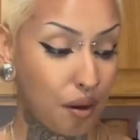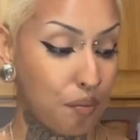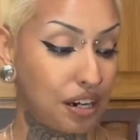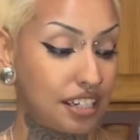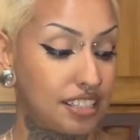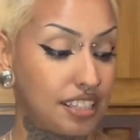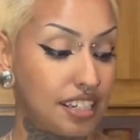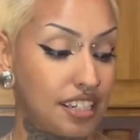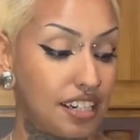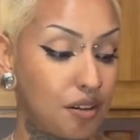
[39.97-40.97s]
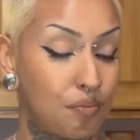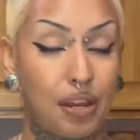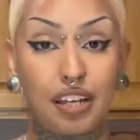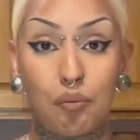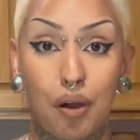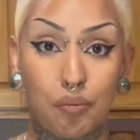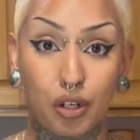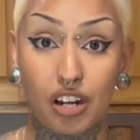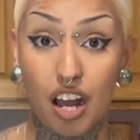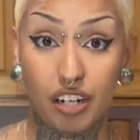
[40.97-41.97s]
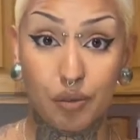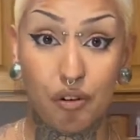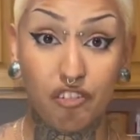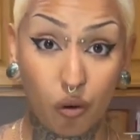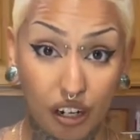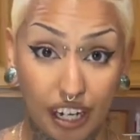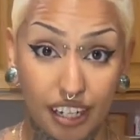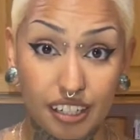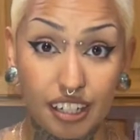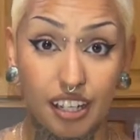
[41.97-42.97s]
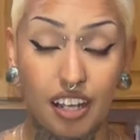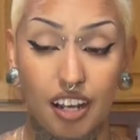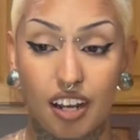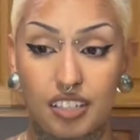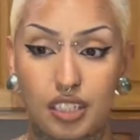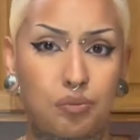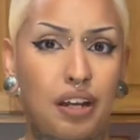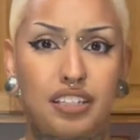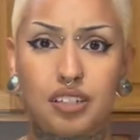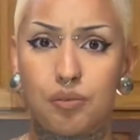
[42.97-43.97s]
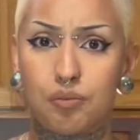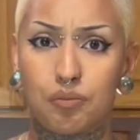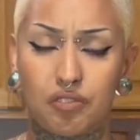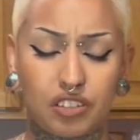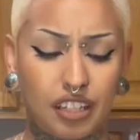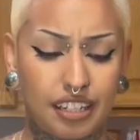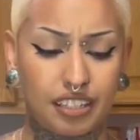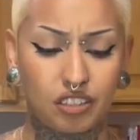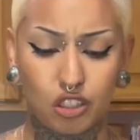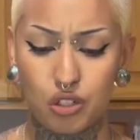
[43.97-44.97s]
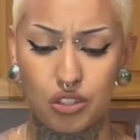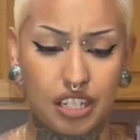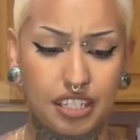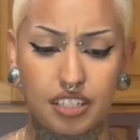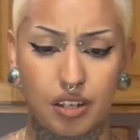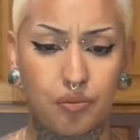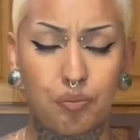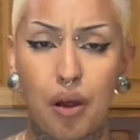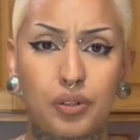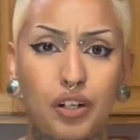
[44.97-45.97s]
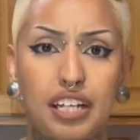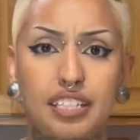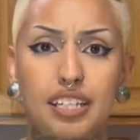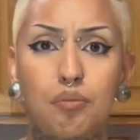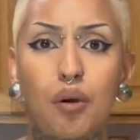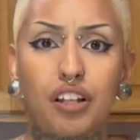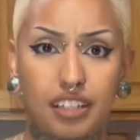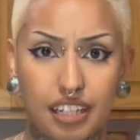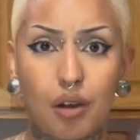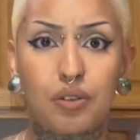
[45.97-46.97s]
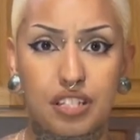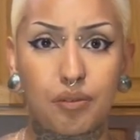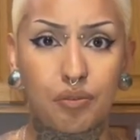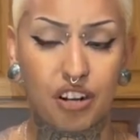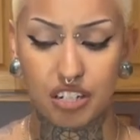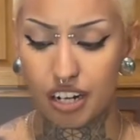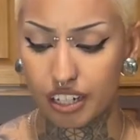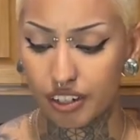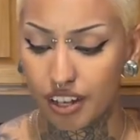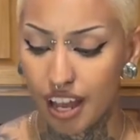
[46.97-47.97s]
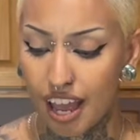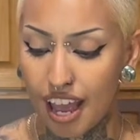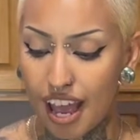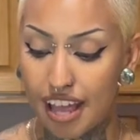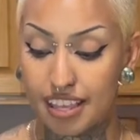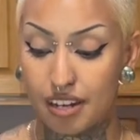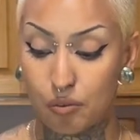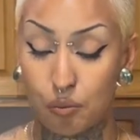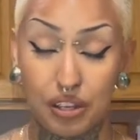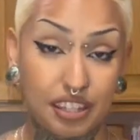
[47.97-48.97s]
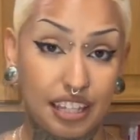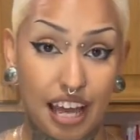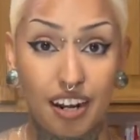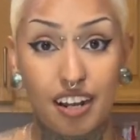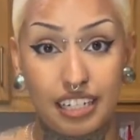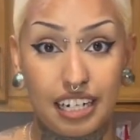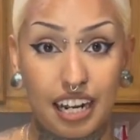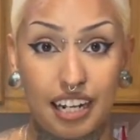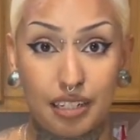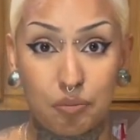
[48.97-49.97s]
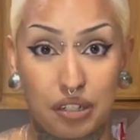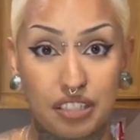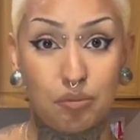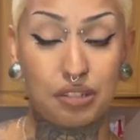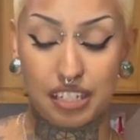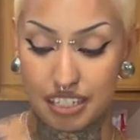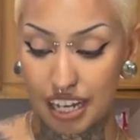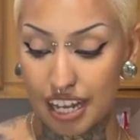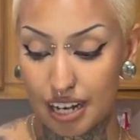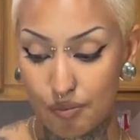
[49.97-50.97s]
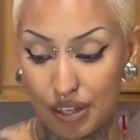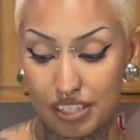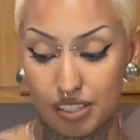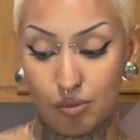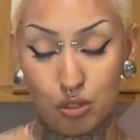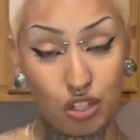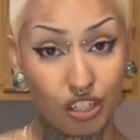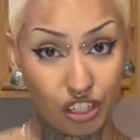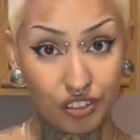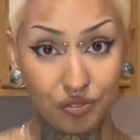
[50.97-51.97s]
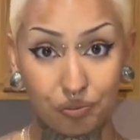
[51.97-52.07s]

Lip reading: But I did make a pomegranate honey beforehand, just by juicing some pomegranates and then boiling that with some fresh honey. And then with that honey, I put some to the side and made some sugar,